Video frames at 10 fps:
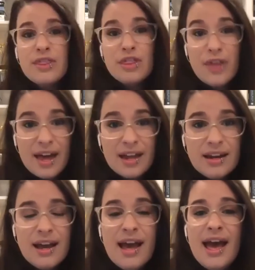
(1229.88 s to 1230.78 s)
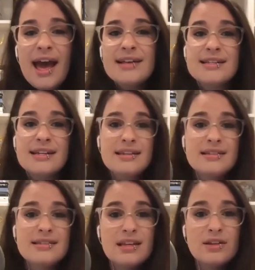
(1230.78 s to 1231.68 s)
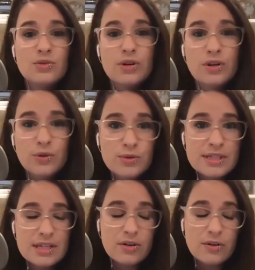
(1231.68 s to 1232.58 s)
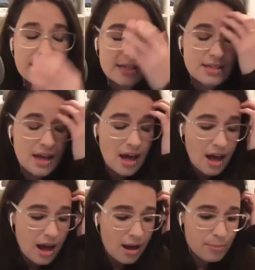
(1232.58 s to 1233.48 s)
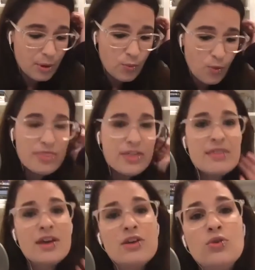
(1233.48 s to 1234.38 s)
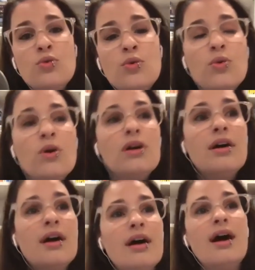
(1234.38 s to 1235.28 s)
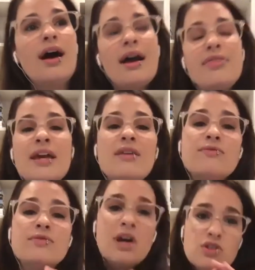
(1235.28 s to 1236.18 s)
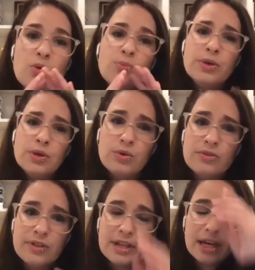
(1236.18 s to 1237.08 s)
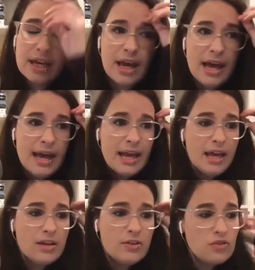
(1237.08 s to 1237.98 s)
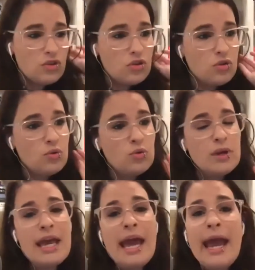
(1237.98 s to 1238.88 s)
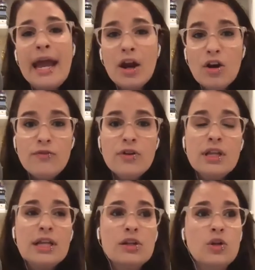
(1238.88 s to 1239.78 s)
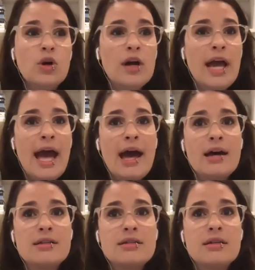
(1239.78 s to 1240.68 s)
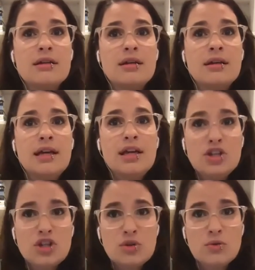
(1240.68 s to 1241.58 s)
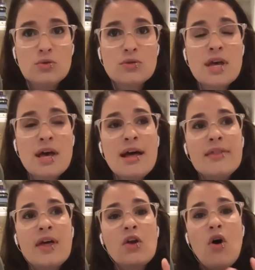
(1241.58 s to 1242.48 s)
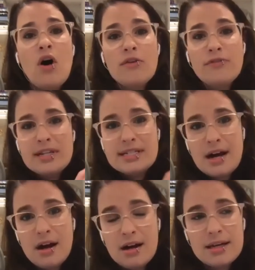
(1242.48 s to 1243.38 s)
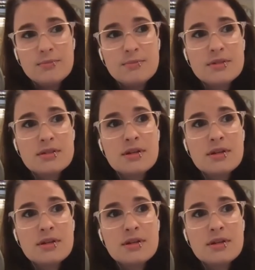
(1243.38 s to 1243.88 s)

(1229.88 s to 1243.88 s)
then as it is in your new series. But one thing that you, I think, have done so beautifully is to carefully look at issues that oftentimes,